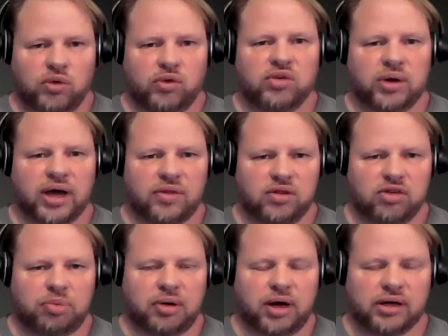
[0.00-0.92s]
reason we have this
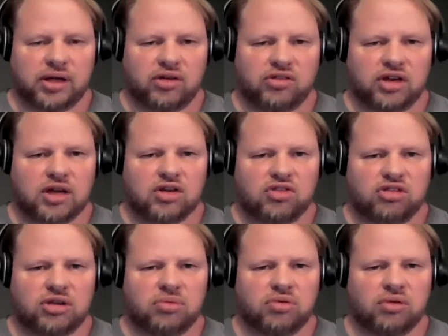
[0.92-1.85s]
podcast today, because it
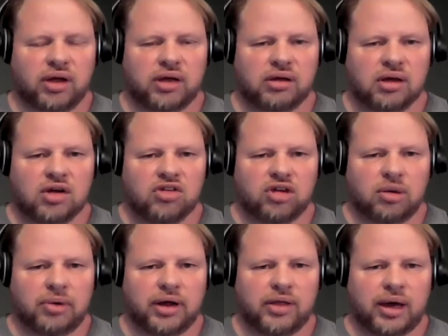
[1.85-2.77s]
seems like
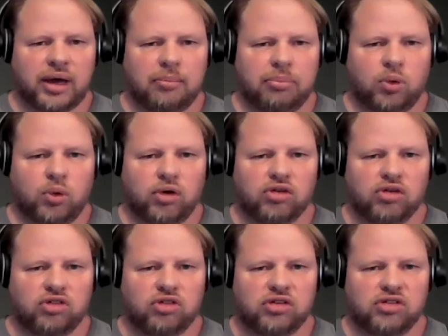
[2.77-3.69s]
somebody that important
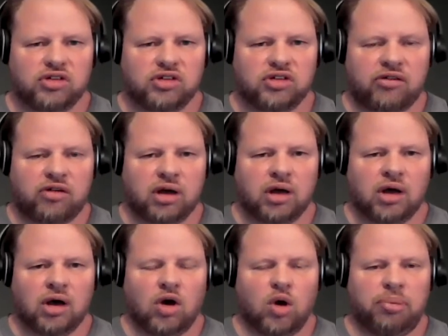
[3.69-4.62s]
shouldn't just have
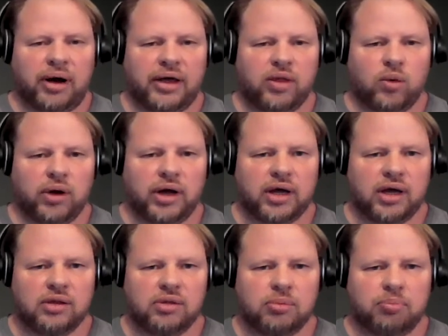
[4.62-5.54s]
oh, by the
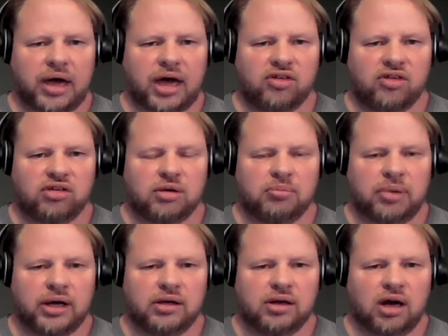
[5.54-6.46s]
way, passing
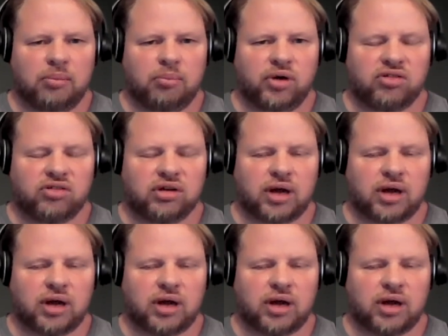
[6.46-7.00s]
by Don Preston.